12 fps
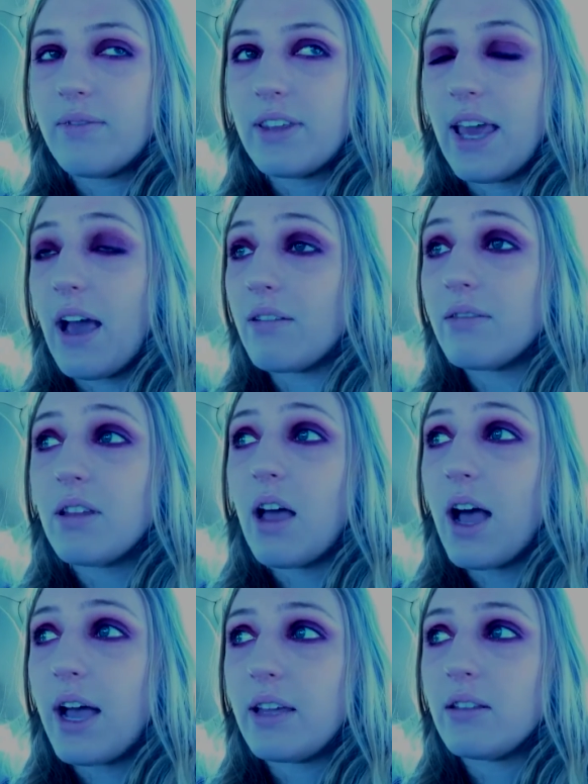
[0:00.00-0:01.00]
yeah,
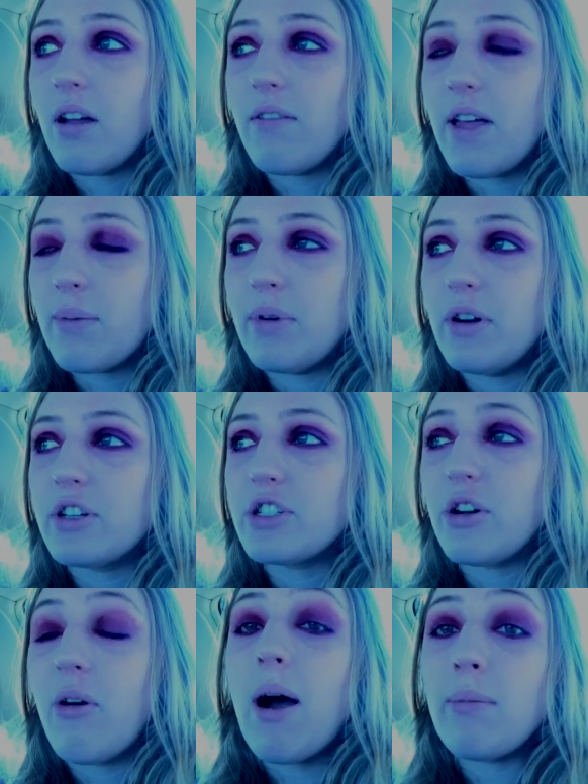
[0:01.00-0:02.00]
I love that book.
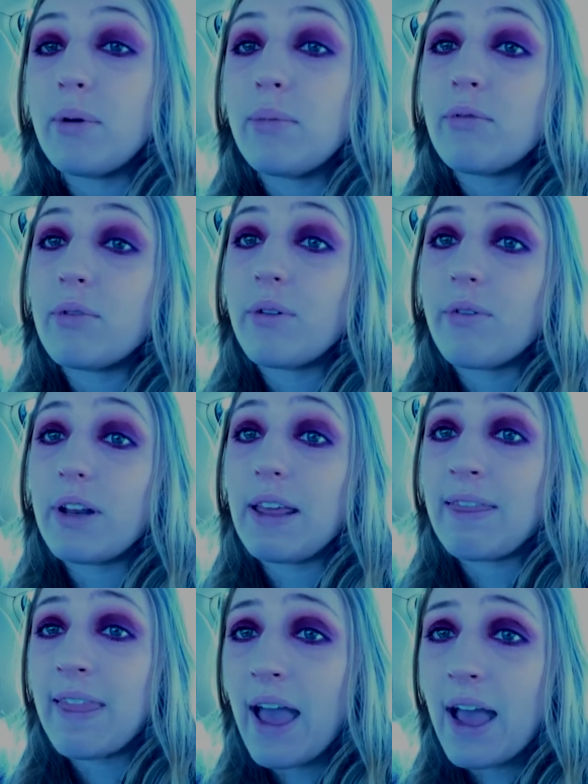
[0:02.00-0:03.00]
So I'm going to be
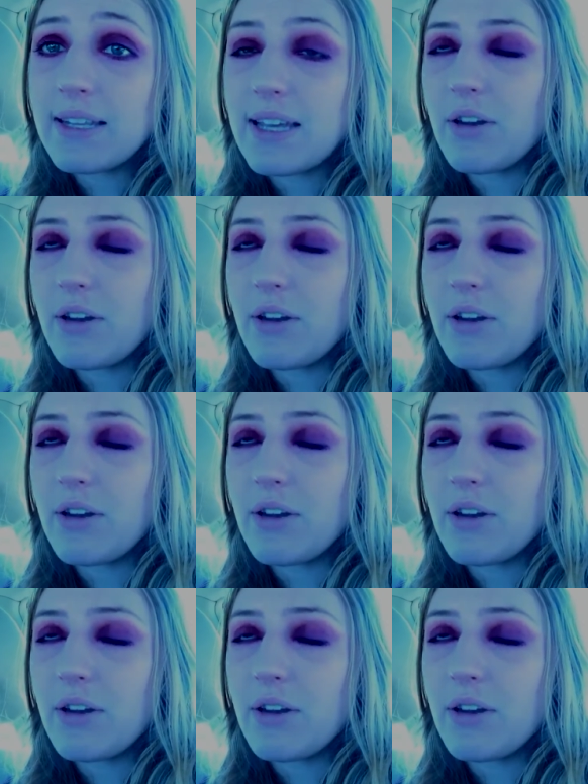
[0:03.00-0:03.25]
rereading that.